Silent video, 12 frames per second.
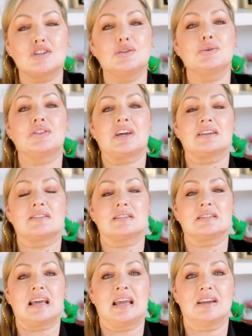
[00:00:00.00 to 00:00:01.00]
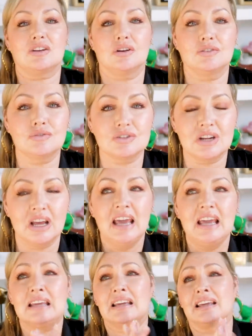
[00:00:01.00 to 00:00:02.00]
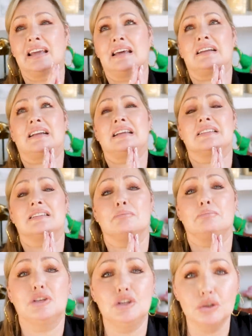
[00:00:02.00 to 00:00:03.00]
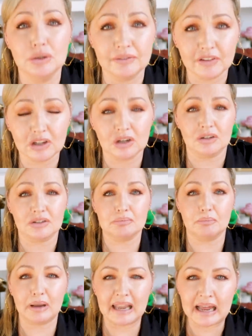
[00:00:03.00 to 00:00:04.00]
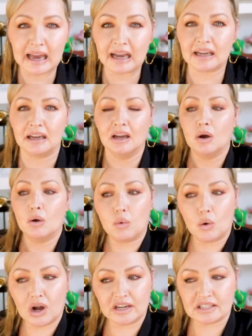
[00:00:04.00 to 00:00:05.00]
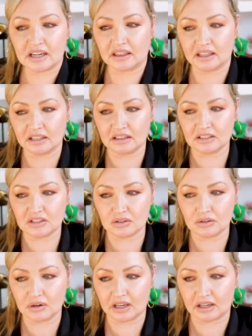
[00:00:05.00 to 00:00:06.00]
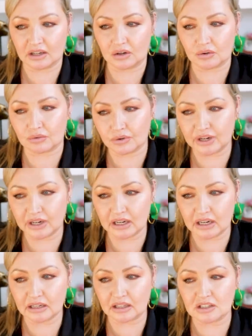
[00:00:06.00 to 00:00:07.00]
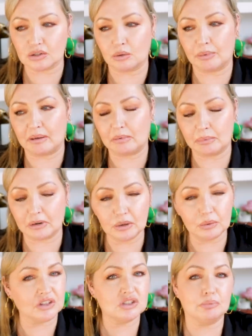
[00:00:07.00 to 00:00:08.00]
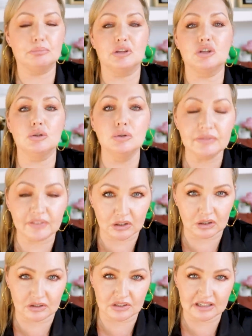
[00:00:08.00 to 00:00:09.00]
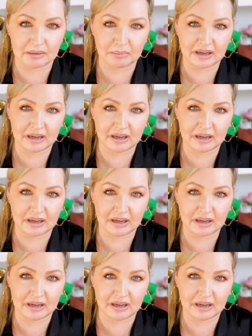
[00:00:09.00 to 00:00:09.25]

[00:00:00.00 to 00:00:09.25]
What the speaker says: 2,800. You can get it in beautiful colors, black, white. I think they do like a green, they do a baby blue, they do beautiful colors in that